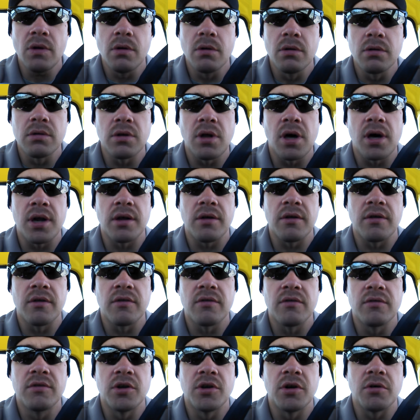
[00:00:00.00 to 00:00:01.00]
a lot,
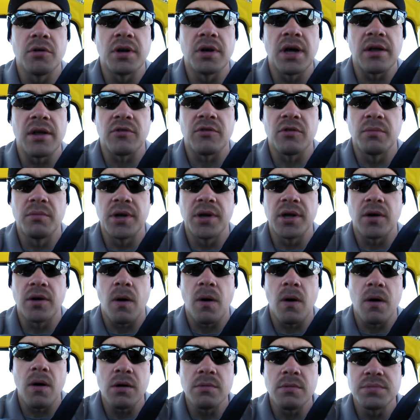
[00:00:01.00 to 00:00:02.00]
you know, not so many
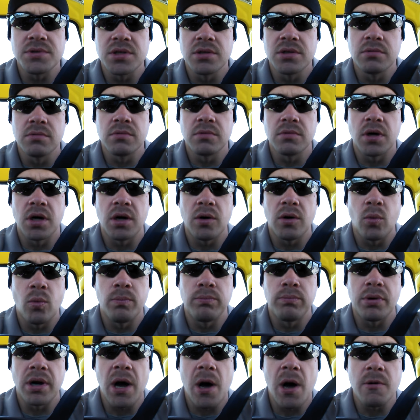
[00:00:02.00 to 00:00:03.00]
carbs. Uh,
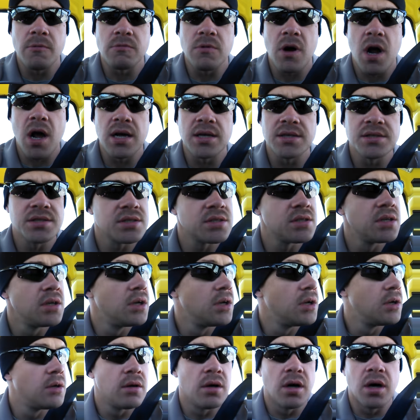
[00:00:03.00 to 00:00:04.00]
brown rice,
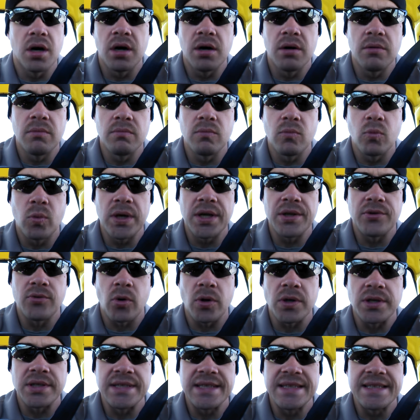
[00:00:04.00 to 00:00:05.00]
um, wheat
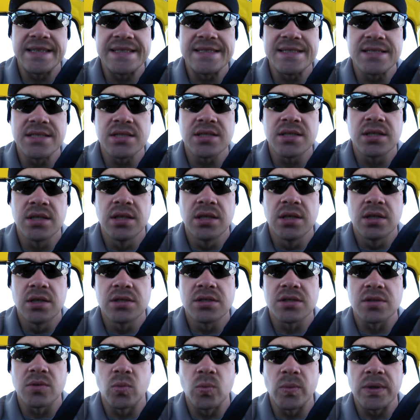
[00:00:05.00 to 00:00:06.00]
tortillas,
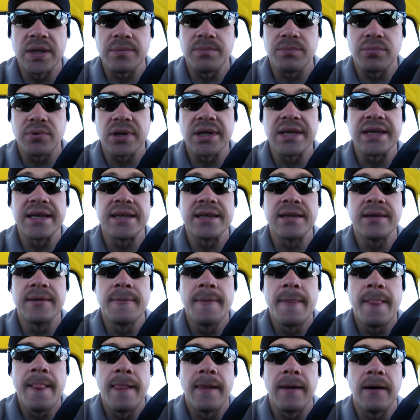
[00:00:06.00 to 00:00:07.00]
some wheat bread,
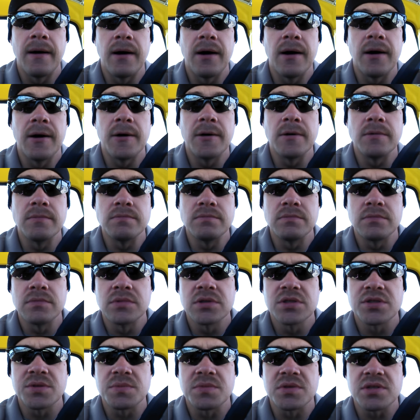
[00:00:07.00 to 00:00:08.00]
um,
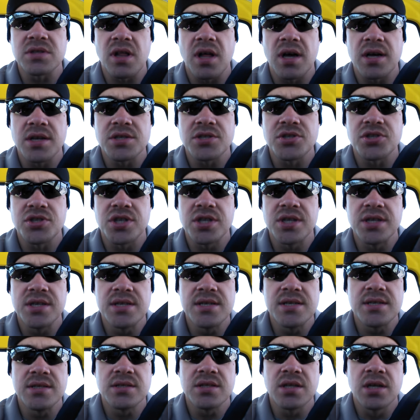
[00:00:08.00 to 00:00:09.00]
some sliced
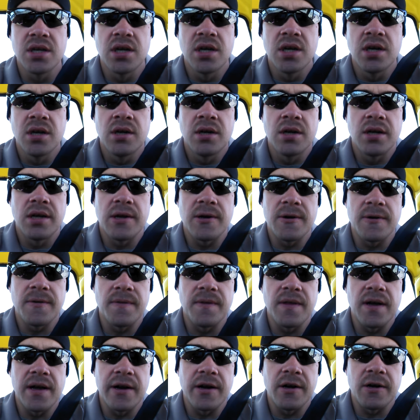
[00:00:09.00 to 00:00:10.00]
cheese here
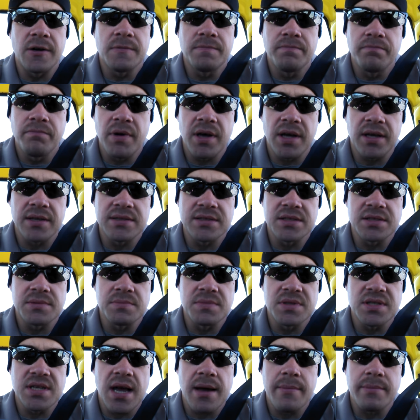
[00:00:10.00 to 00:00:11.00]
and there, making
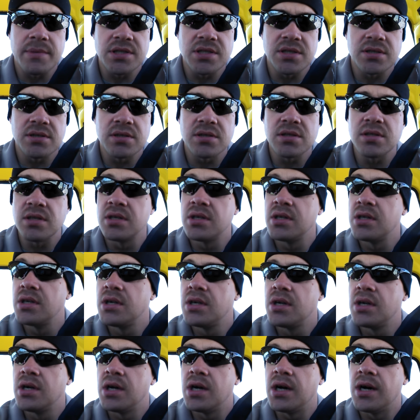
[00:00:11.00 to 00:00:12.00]
some sandwiches.
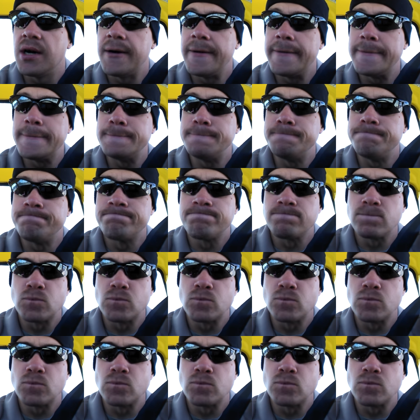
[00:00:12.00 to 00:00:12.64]
Um,